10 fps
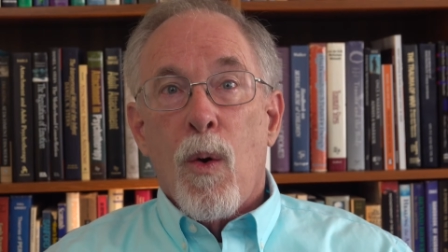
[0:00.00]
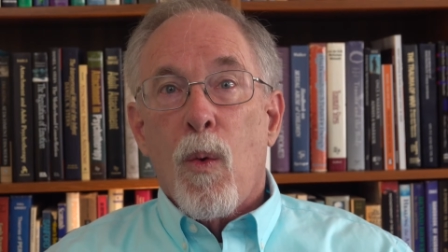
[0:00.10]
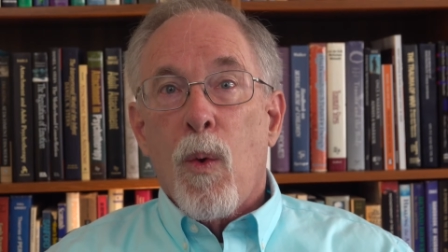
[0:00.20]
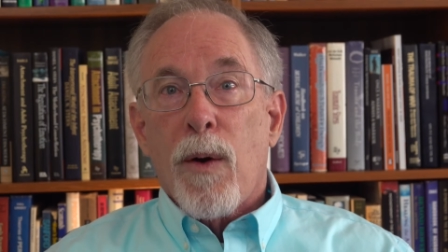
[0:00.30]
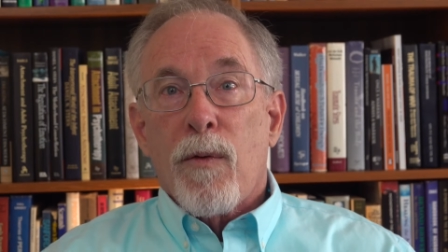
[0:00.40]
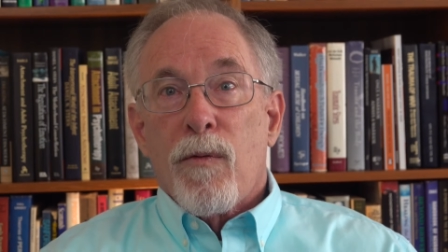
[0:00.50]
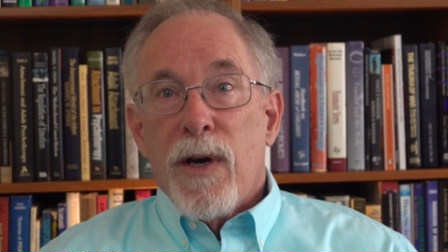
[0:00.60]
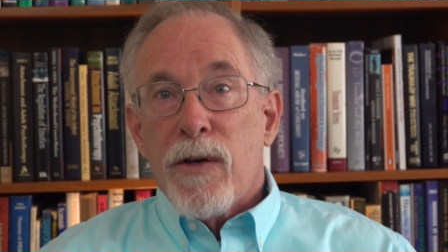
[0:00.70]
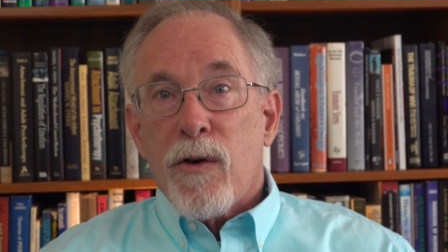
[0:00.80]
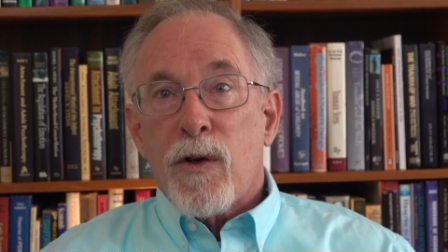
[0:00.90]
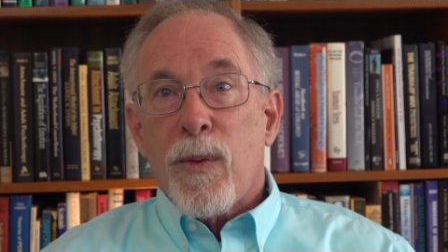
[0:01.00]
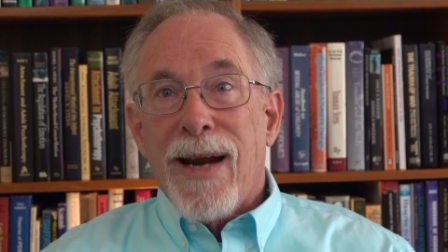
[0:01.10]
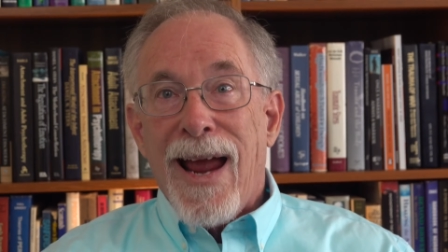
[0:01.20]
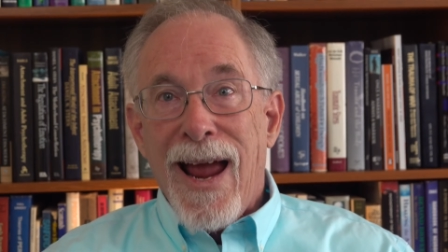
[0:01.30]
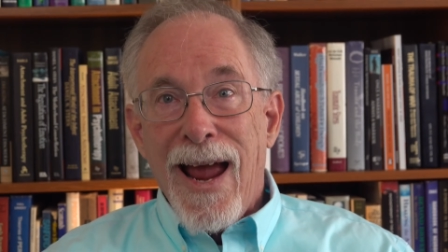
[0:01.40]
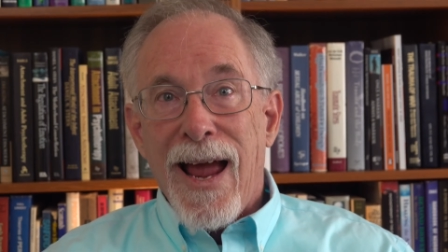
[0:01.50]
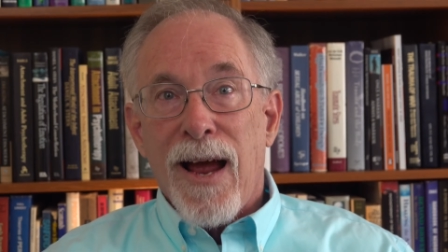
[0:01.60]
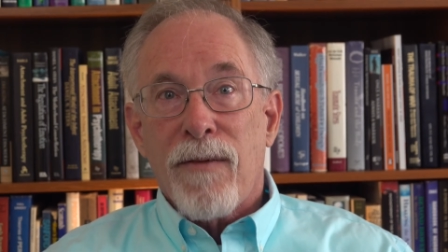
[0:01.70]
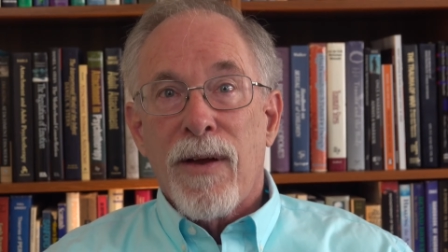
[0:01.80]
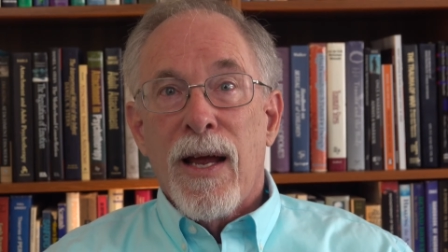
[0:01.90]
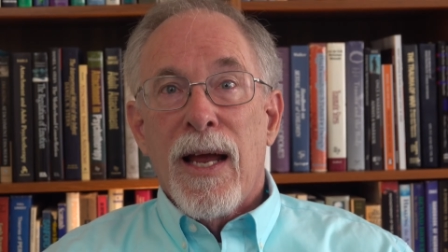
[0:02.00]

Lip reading: what research we have